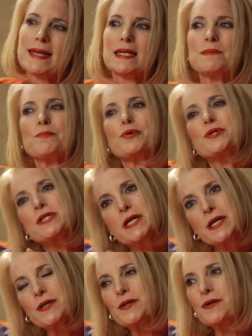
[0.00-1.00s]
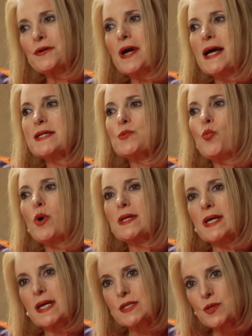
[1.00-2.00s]
And in particular, as one
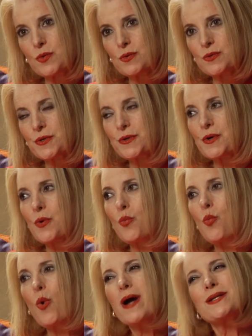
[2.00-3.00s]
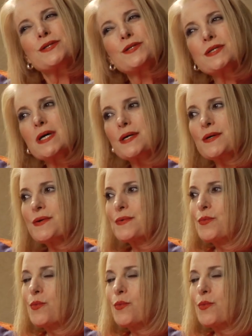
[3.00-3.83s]
gets older, what does